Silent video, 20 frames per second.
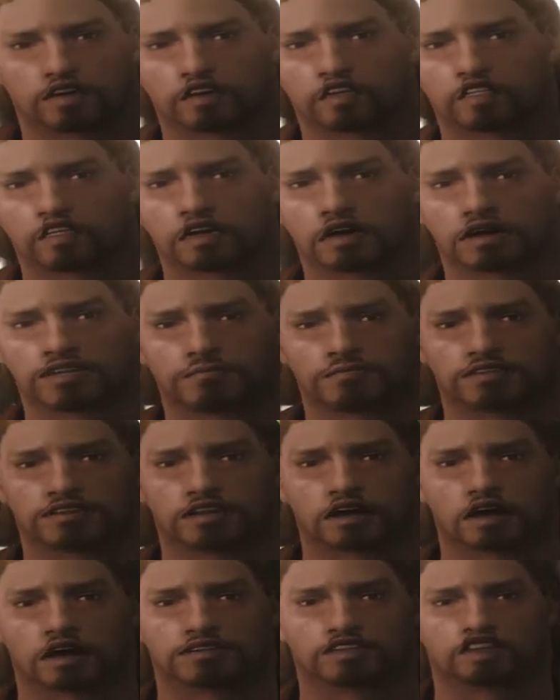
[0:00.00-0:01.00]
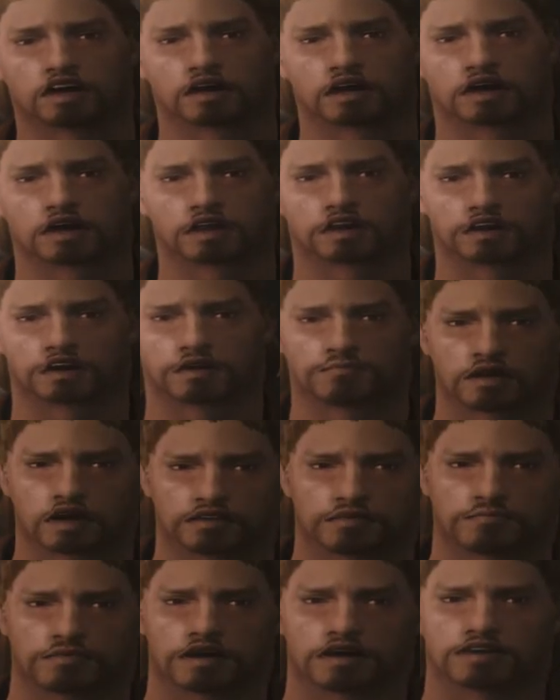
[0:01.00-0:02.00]
Oh, I'm such a
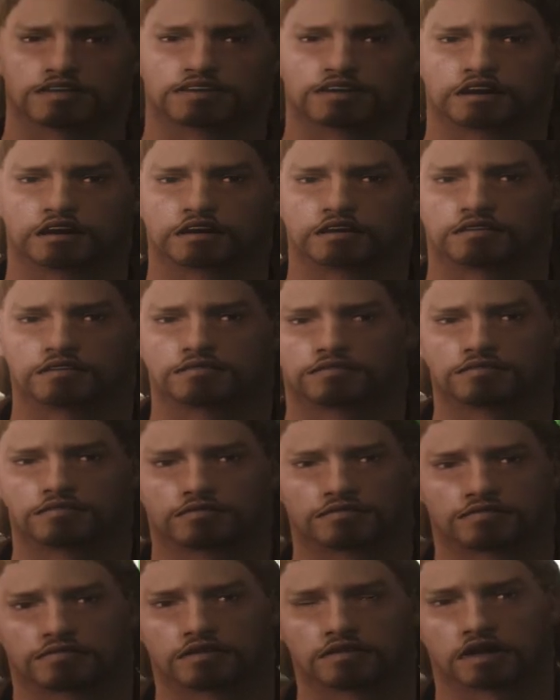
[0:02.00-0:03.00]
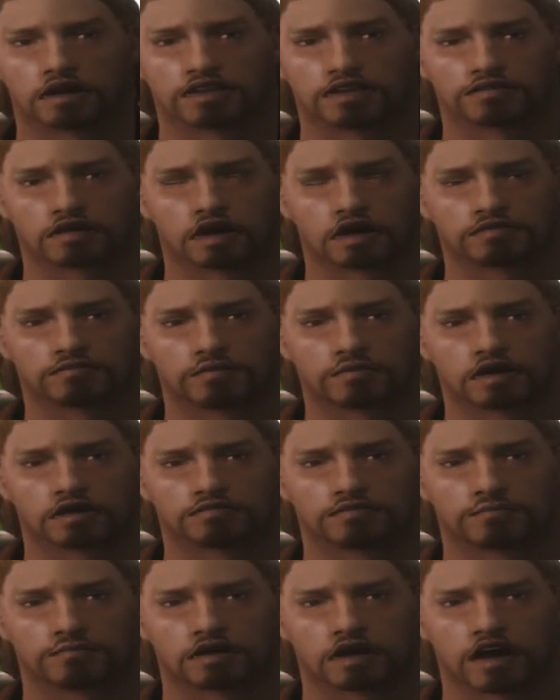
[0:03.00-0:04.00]
horrible person. I talked
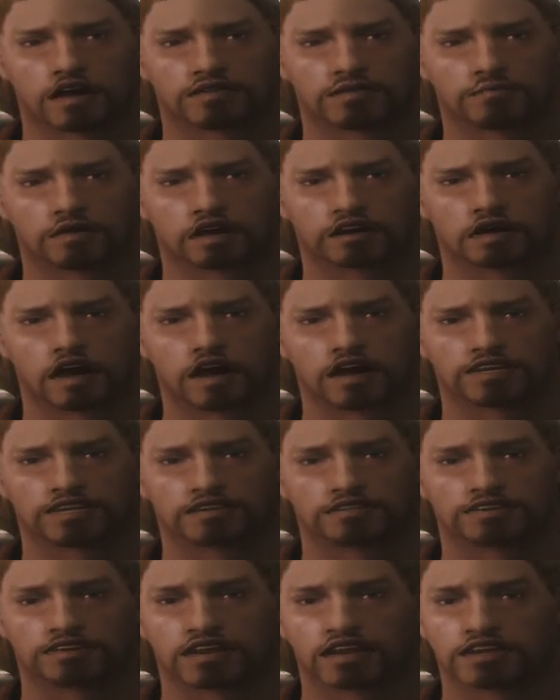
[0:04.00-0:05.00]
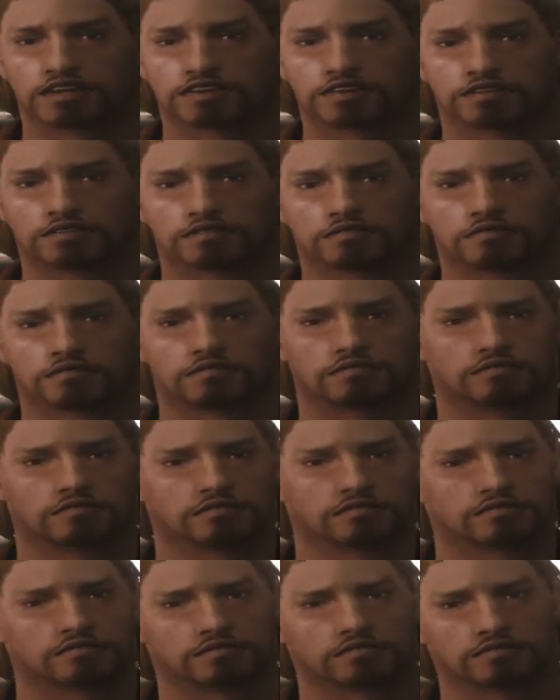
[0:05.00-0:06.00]
bad about him and now he's dead.
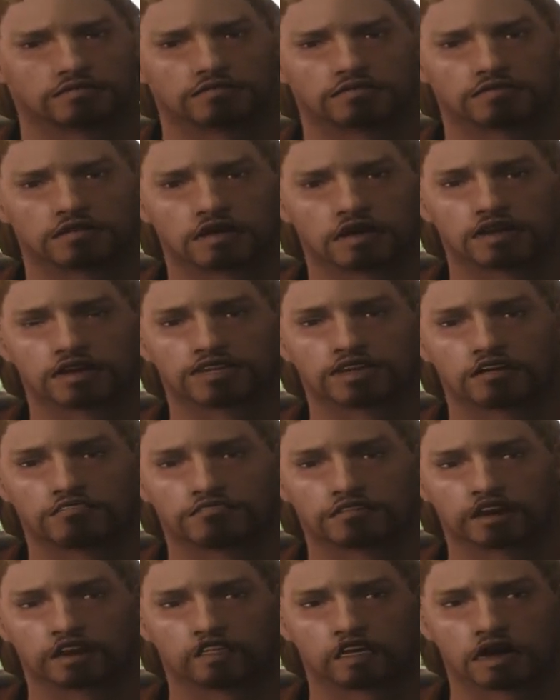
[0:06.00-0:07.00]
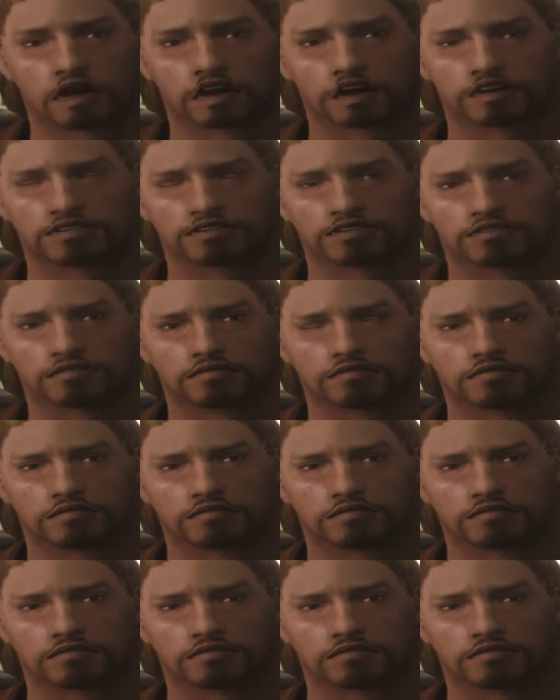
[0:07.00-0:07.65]
I have no heart.